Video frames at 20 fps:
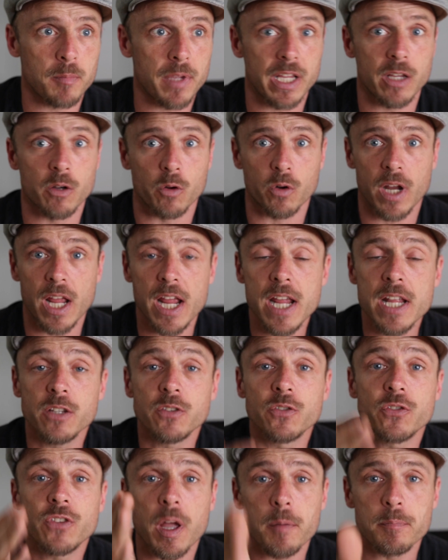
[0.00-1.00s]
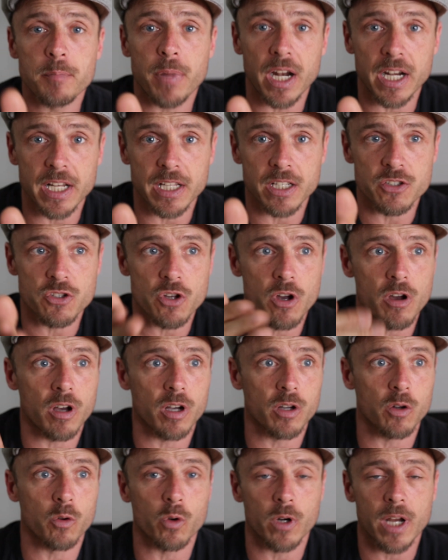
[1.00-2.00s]
me, or hey, stop biting a
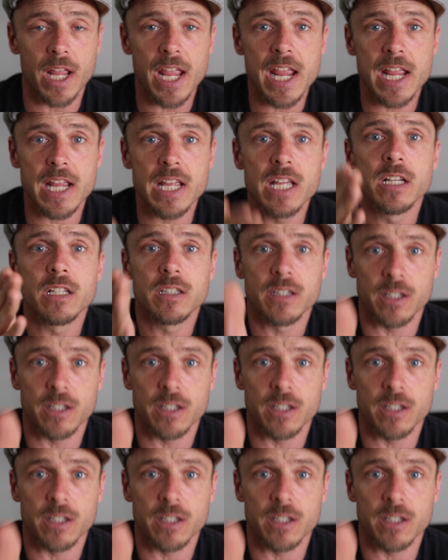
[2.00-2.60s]
dog, or hey,